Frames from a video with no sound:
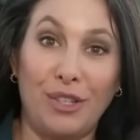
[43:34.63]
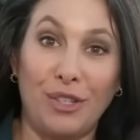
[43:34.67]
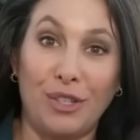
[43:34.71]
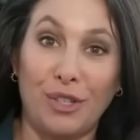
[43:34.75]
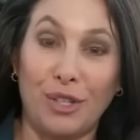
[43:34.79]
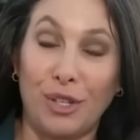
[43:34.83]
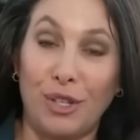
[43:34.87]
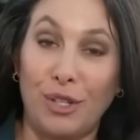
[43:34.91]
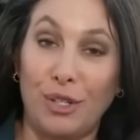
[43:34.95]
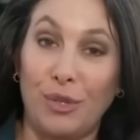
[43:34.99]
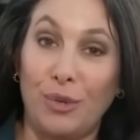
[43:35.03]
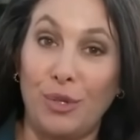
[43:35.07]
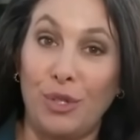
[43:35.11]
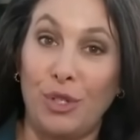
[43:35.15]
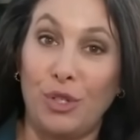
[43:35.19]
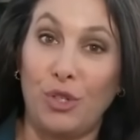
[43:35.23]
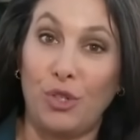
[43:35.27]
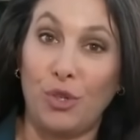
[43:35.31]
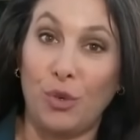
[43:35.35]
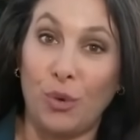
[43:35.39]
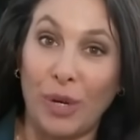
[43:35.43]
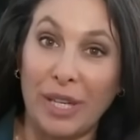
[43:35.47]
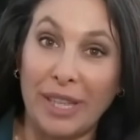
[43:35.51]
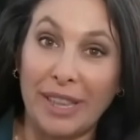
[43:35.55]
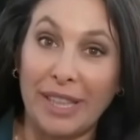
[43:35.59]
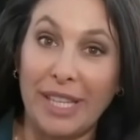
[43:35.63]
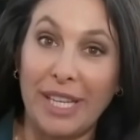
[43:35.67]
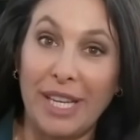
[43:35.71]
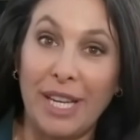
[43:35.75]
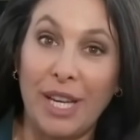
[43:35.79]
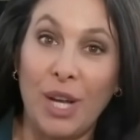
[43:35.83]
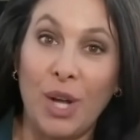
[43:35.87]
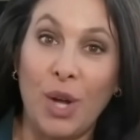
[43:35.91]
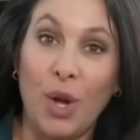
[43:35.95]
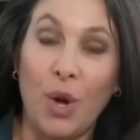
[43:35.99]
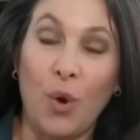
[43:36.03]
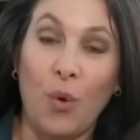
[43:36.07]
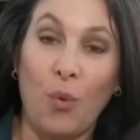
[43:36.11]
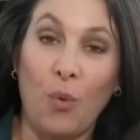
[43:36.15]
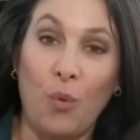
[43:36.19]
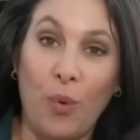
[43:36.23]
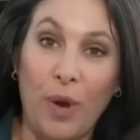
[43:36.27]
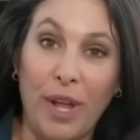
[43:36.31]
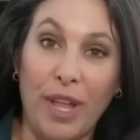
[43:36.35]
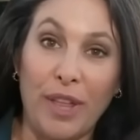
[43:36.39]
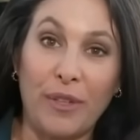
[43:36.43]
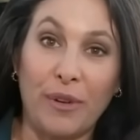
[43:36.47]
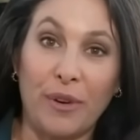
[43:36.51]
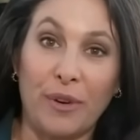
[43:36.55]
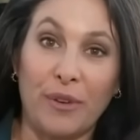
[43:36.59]
She's going to do it jointly
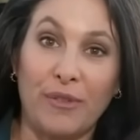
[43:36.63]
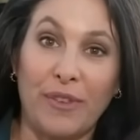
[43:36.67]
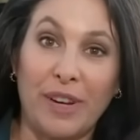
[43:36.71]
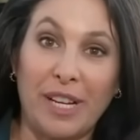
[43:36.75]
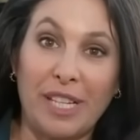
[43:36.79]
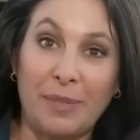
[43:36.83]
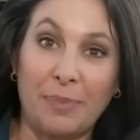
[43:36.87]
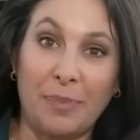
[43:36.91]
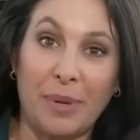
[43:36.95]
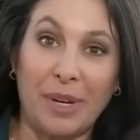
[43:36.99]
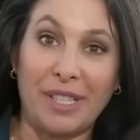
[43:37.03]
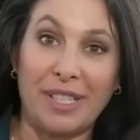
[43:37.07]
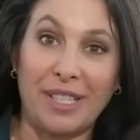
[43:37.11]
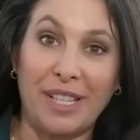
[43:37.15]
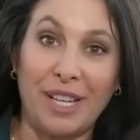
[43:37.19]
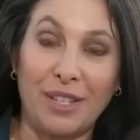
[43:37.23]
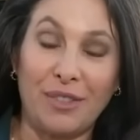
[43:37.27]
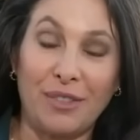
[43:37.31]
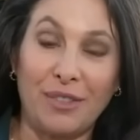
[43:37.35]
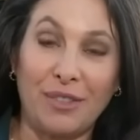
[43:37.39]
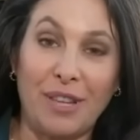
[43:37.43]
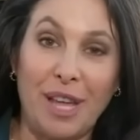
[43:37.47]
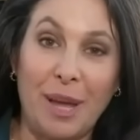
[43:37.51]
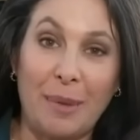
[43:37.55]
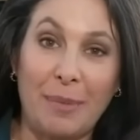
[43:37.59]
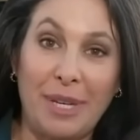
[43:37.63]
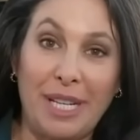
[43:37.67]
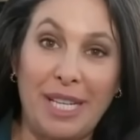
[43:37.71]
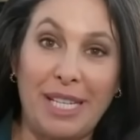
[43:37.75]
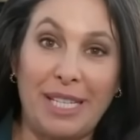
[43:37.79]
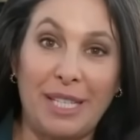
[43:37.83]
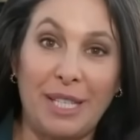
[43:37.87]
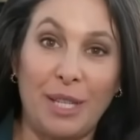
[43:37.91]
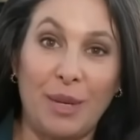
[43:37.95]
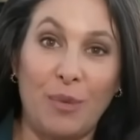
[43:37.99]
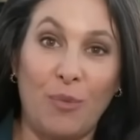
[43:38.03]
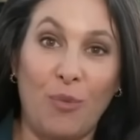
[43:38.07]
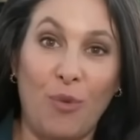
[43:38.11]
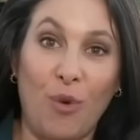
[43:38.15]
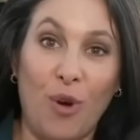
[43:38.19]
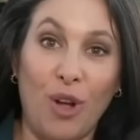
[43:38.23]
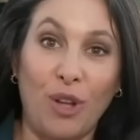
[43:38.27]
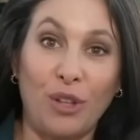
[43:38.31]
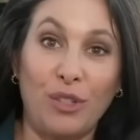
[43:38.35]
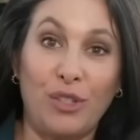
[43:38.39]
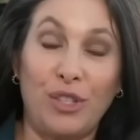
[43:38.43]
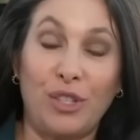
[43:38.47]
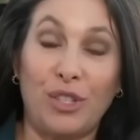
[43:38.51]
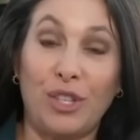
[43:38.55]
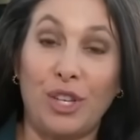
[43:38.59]
with her vice presidential nominee, Tim
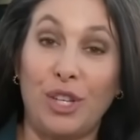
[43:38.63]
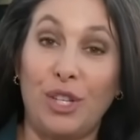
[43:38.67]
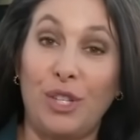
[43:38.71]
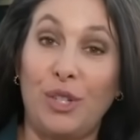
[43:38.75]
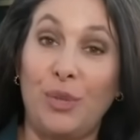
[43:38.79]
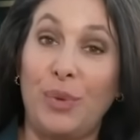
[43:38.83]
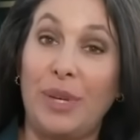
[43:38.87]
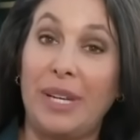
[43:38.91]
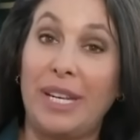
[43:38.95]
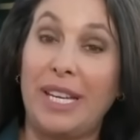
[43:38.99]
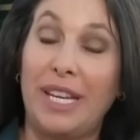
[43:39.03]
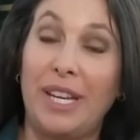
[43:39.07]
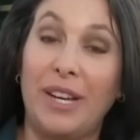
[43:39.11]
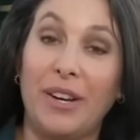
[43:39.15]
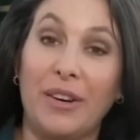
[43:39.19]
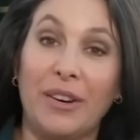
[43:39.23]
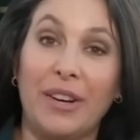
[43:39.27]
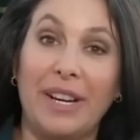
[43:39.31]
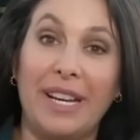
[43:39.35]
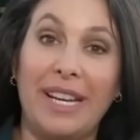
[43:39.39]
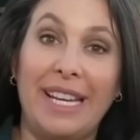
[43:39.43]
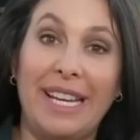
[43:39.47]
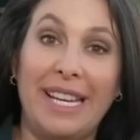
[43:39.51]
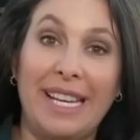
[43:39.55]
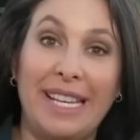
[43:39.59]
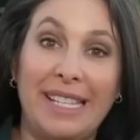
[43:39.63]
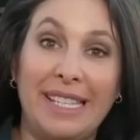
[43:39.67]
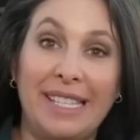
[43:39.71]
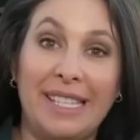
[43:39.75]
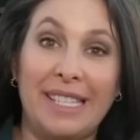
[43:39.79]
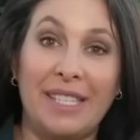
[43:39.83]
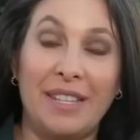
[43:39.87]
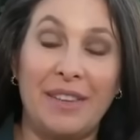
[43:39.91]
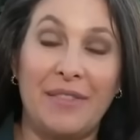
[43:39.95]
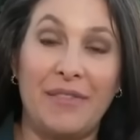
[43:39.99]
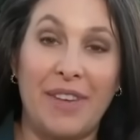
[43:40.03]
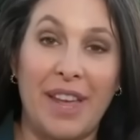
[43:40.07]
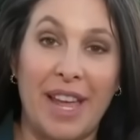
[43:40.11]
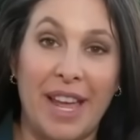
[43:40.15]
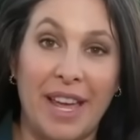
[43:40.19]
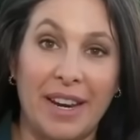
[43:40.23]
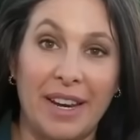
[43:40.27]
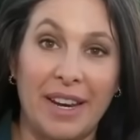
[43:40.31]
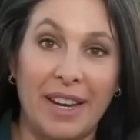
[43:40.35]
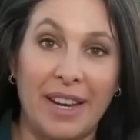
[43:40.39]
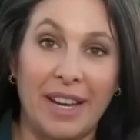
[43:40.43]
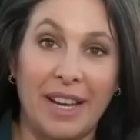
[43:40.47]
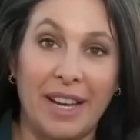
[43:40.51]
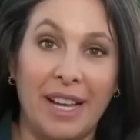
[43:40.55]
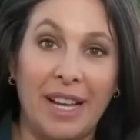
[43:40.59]
Walz. She's going to do it here in
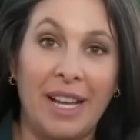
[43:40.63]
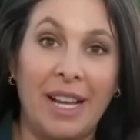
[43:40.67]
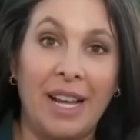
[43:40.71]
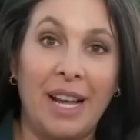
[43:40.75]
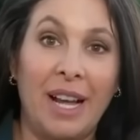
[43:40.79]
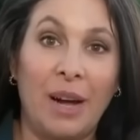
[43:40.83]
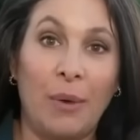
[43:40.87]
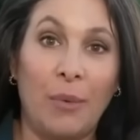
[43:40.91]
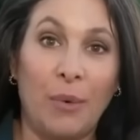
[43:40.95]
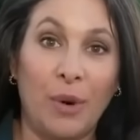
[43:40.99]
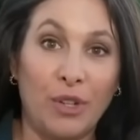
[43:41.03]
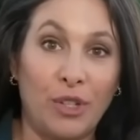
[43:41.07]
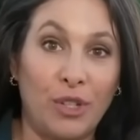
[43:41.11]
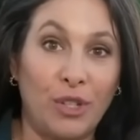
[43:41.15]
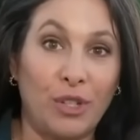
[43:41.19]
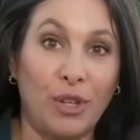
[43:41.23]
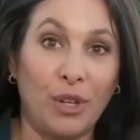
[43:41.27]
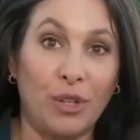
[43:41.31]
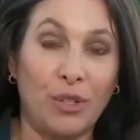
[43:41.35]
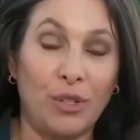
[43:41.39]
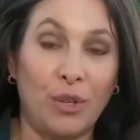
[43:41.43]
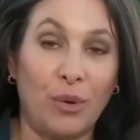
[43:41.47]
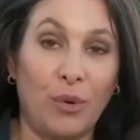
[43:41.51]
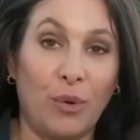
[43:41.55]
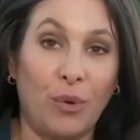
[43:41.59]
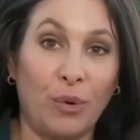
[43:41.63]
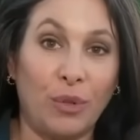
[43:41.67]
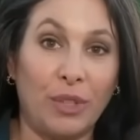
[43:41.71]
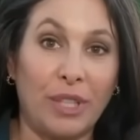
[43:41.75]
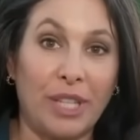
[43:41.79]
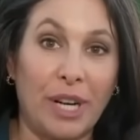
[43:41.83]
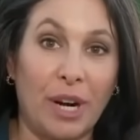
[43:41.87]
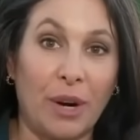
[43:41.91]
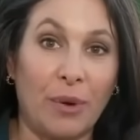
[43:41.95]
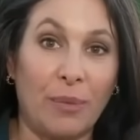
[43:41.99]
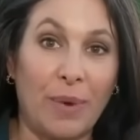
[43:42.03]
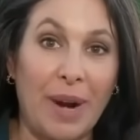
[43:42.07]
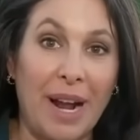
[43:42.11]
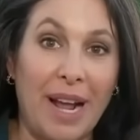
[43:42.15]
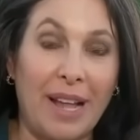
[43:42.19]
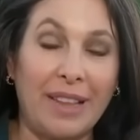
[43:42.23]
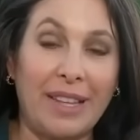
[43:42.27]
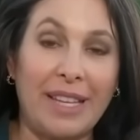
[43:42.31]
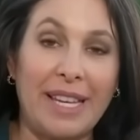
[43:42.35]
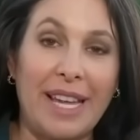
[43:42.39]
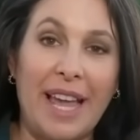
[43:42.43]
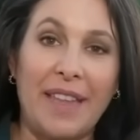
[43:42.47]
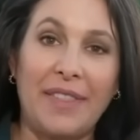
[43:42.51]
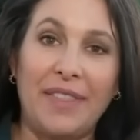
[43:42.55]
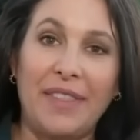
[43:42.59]
Savannah, where she's also holding a
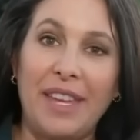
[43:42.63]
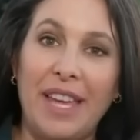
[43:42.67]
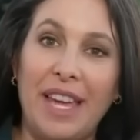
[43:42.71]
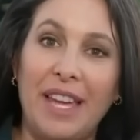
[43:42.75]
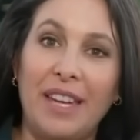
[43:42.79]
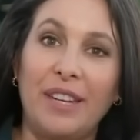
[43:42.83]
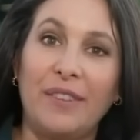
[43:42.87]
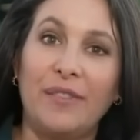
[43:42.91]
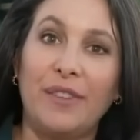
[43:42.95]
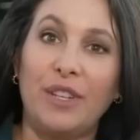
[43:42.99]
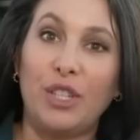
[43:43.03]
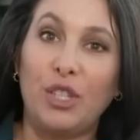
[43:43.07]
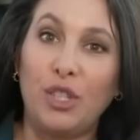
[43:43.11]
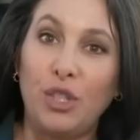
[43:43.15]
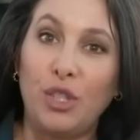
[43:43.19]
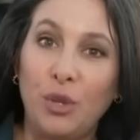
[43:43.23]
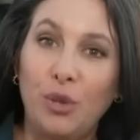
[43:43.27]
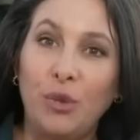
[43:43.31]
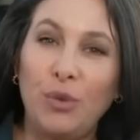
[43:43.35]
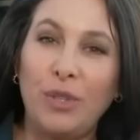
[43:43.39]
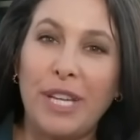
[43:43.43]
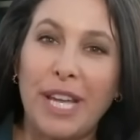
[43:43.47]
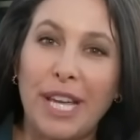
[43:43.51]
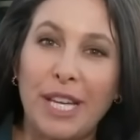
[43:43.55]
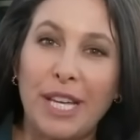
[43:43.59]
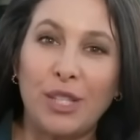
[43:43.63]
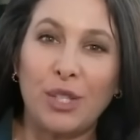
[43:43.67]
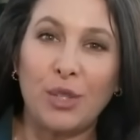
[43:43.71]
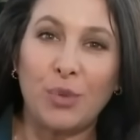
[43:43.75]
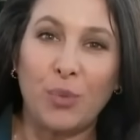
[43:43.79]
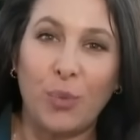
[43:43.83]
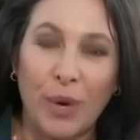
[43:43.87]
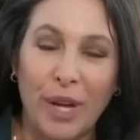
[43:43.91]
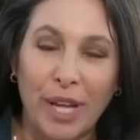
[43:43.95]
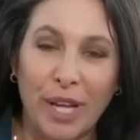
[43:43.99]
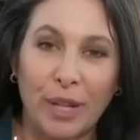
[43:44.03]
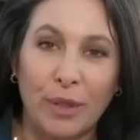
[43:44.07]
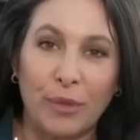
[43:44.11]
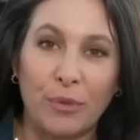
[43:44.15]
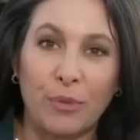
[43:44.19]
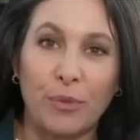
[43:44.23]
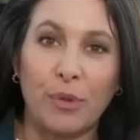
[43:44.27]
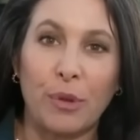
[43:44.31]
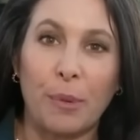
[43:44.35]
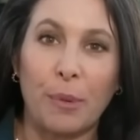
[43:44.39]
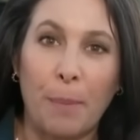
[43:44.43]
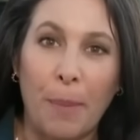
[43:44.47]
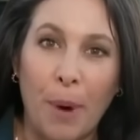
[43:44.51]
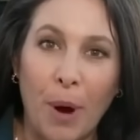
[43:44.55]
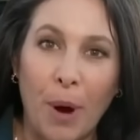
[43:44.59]
rally at the end of a two day swing
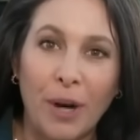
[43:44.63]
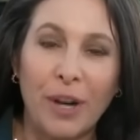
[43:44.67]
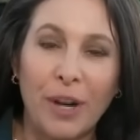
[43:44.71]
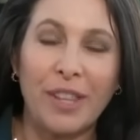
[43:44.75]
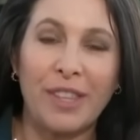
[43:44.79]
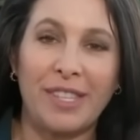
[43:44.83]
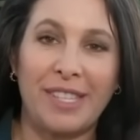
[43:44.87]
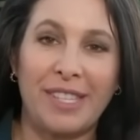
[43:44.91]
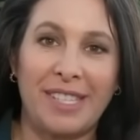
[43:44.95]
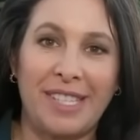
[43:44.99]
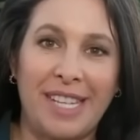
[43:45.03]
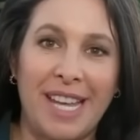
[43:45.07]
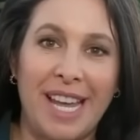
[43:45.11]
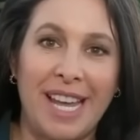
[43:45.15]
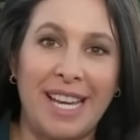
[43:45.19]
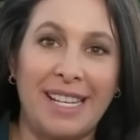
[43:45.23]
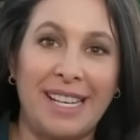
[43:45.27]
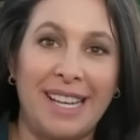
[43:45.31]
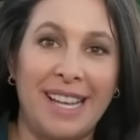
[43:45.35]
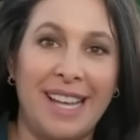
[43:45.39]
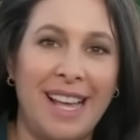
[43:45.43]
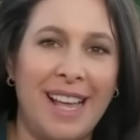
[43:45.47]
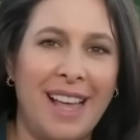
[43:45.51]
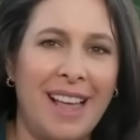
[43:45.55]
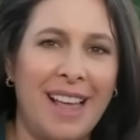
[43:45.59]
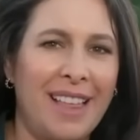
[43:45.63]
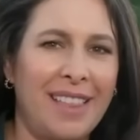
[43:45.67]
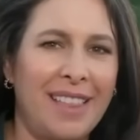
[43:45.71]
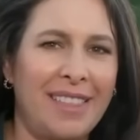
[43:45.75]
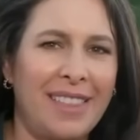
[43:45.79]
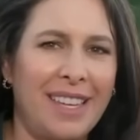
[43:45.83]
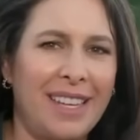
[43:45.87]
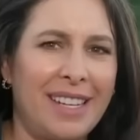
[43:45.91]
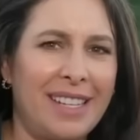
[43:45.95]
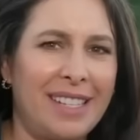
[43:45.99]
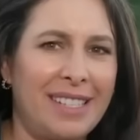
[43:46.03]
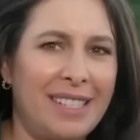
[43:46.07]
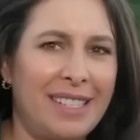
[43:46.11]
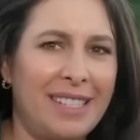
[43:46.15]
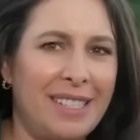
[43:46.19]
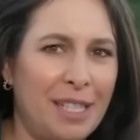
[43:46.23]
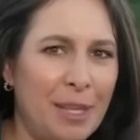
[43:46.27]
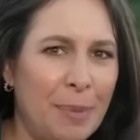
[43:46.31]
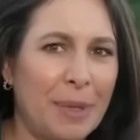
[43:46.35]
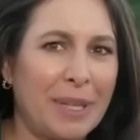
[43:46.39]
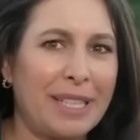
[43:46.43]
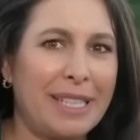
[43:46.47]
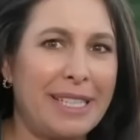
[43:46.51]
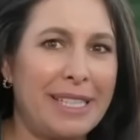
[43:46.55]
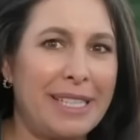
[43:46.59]
through the part of the state that is
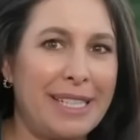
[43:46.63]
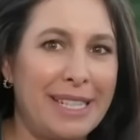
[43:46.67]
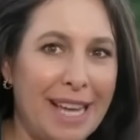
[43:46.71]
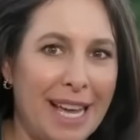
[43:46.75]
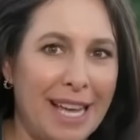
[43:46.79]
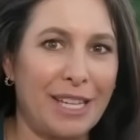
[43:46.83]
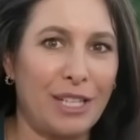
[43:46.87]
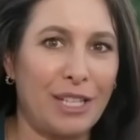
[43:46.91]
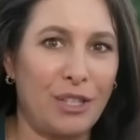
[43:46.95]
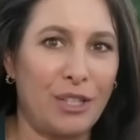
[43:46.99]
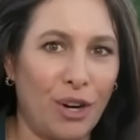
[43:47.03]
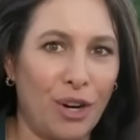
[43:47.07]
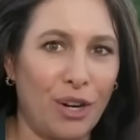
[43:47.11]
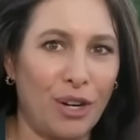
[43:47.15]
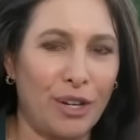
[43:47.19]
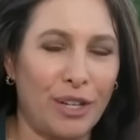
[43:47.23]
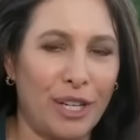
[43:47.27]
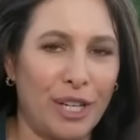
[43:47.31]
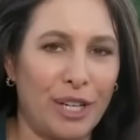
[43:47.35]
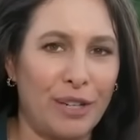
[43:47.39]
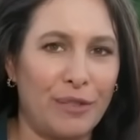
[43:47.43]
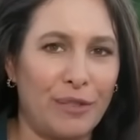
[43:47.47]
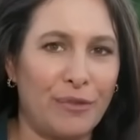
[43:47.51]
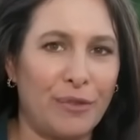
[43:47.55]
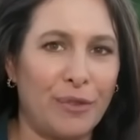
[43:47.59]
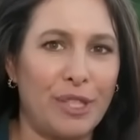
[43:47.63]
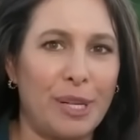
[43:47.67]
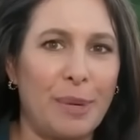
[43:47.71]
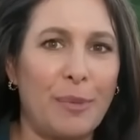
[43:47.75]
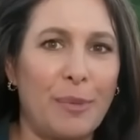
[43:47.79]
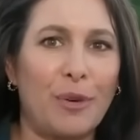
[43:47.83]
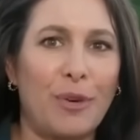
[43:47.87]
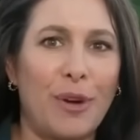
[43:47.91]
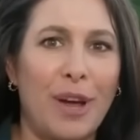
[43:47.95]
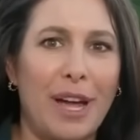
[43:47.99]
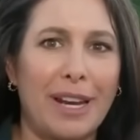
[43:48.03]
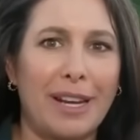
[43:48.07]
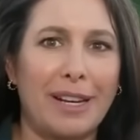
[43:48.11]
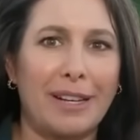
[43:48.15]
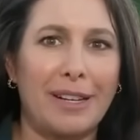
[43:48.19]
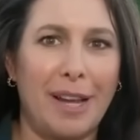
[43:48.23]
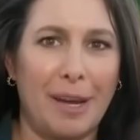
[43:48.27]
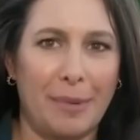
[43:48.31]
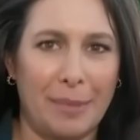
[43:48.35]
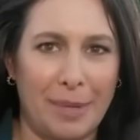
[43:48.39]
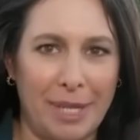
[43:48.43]
typically not a target for Democratic